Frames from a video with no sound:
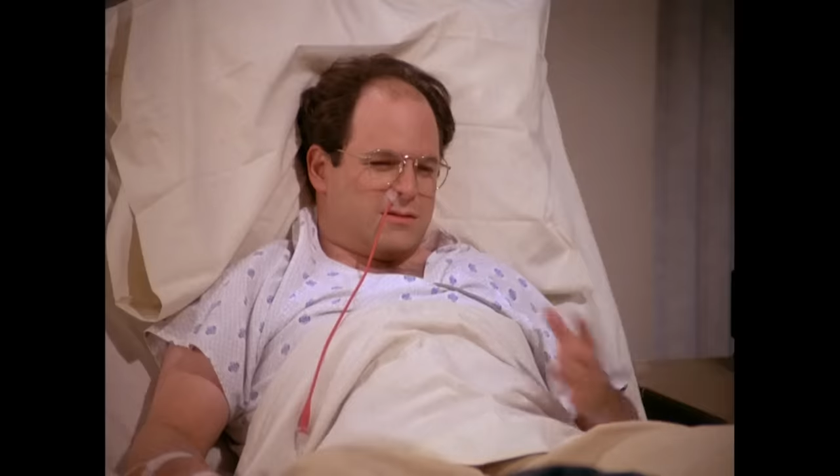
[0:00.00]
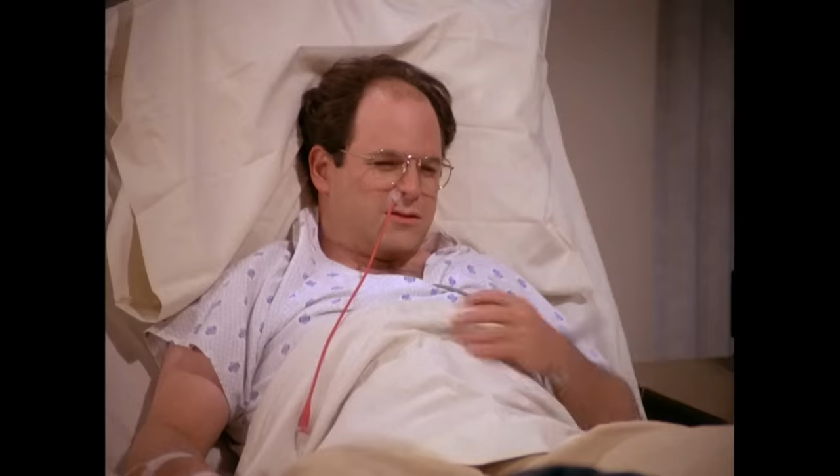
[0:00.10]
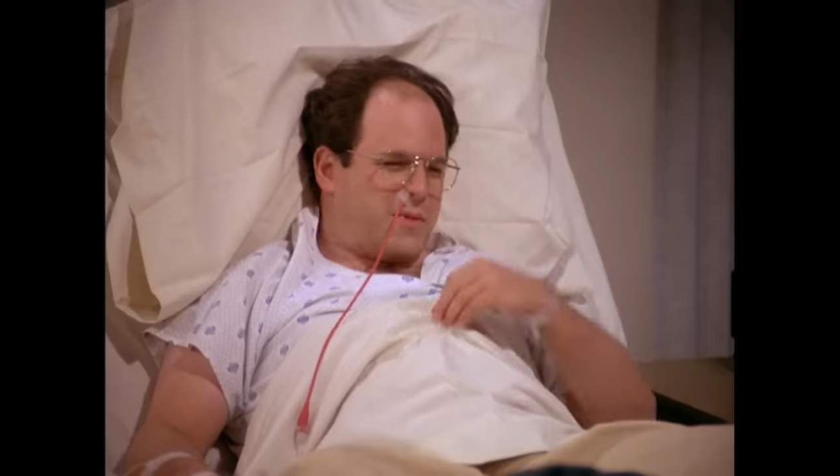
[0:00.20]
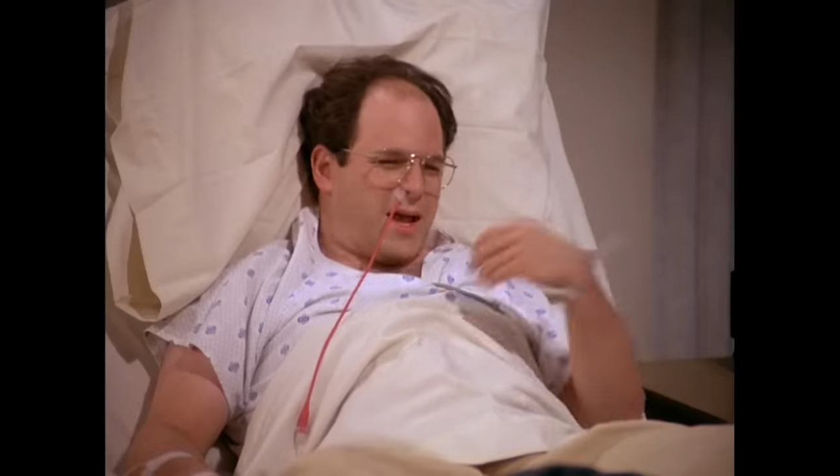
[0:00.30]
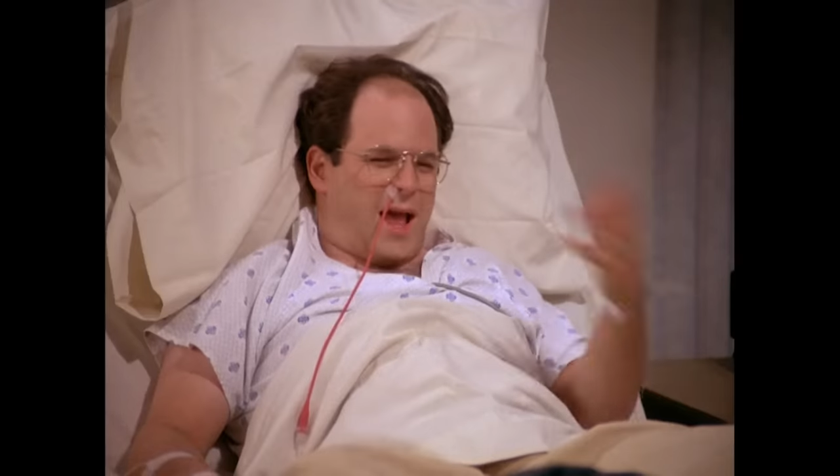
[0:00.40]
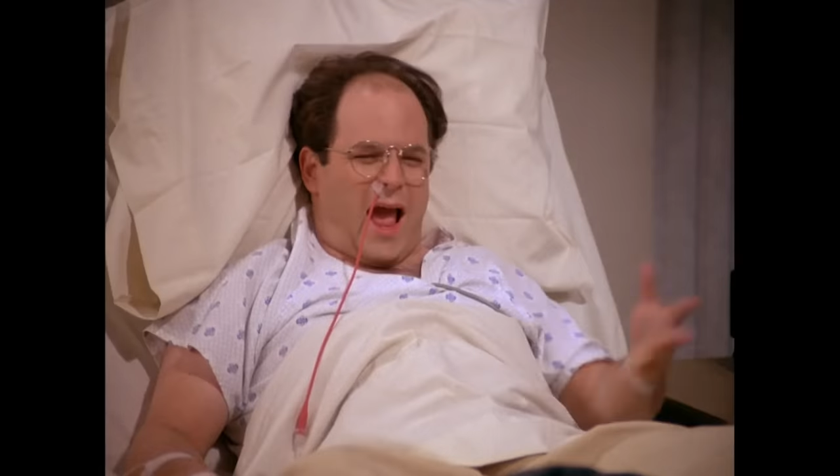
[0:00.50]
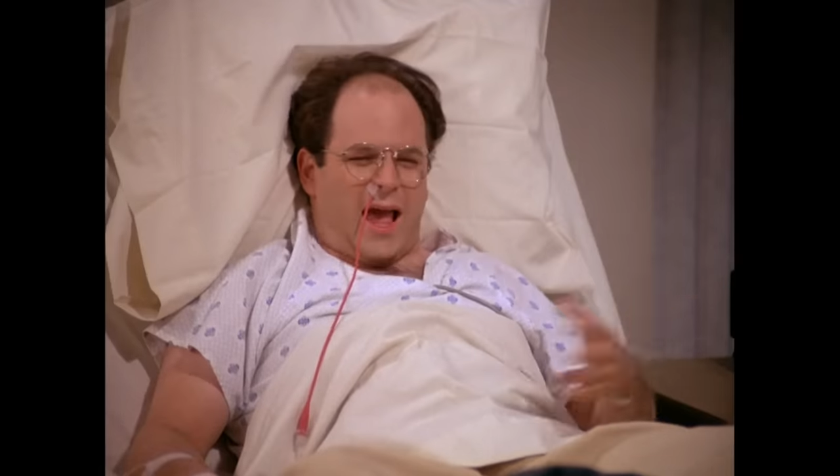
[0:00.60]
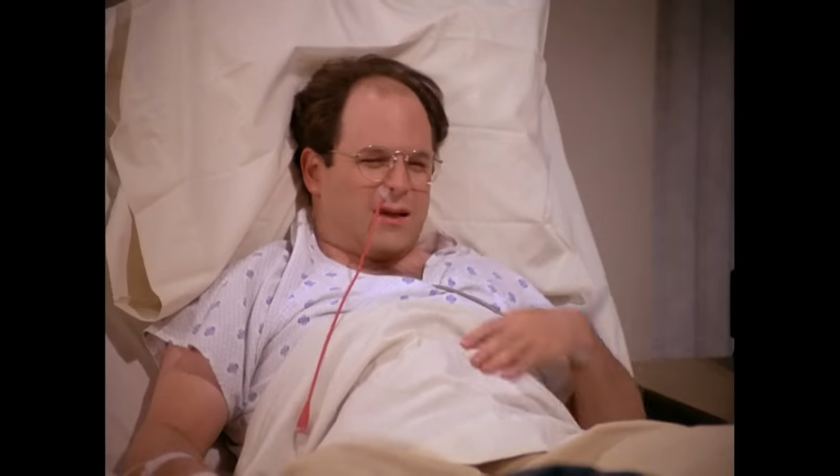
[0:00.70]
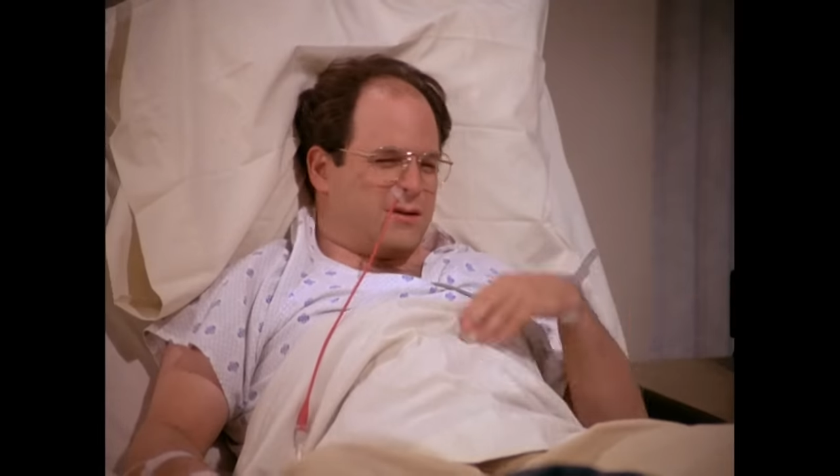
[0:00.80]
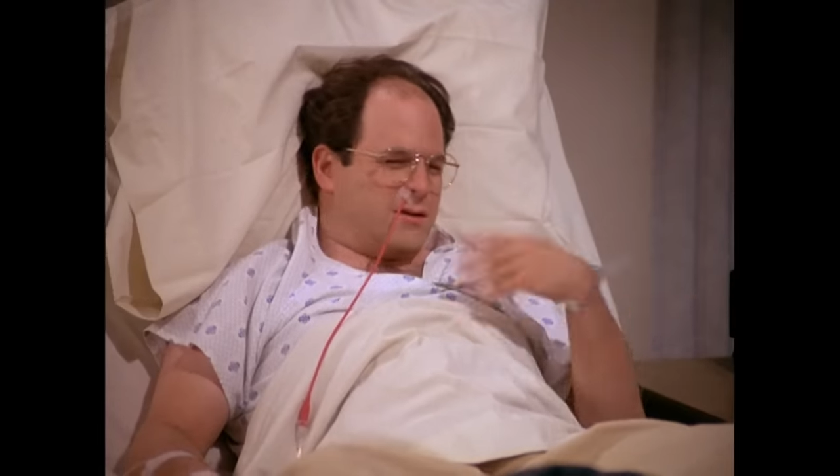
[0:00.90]
Lose my
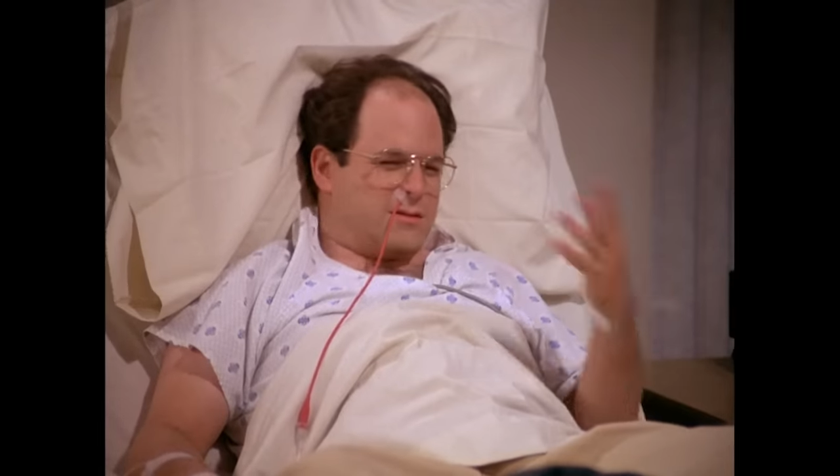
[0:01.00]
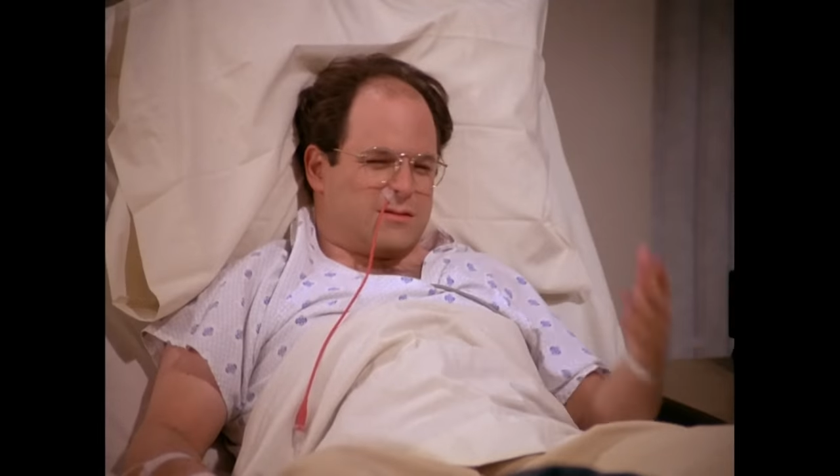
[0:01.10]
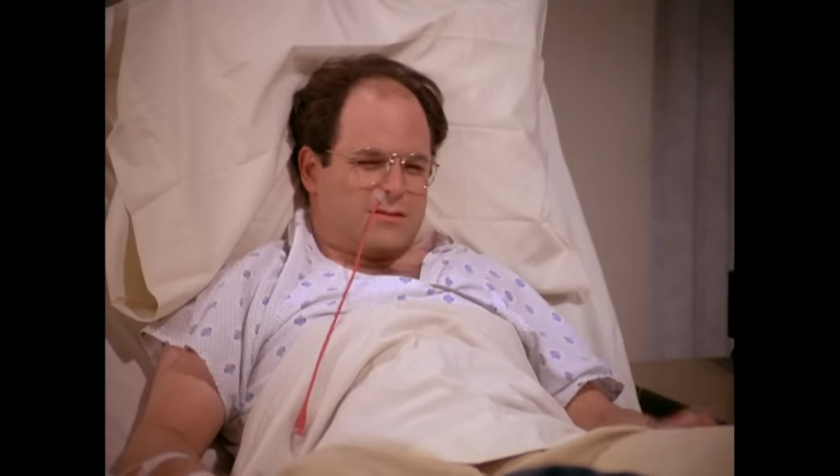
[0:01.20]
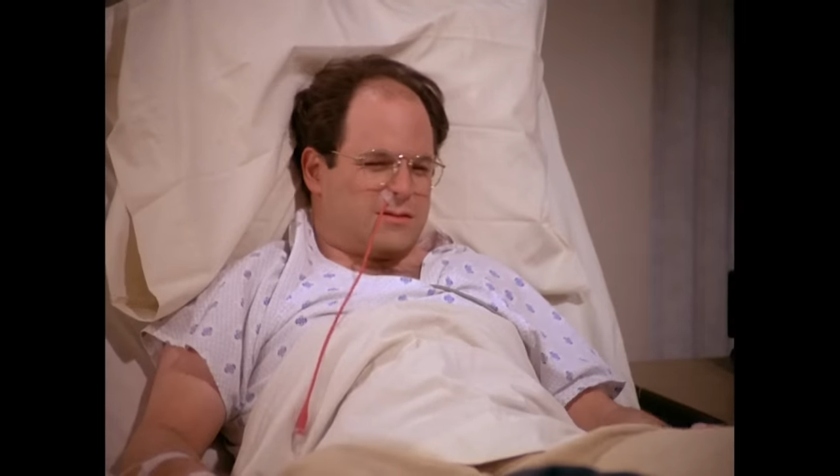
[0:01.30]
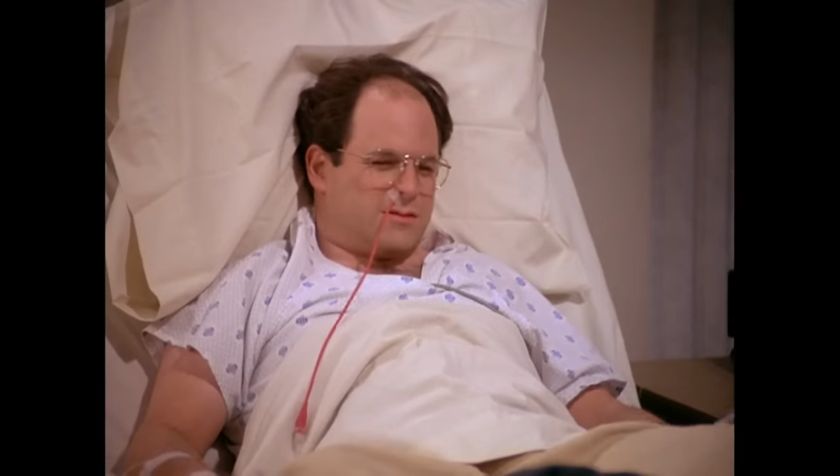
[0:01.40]
anger.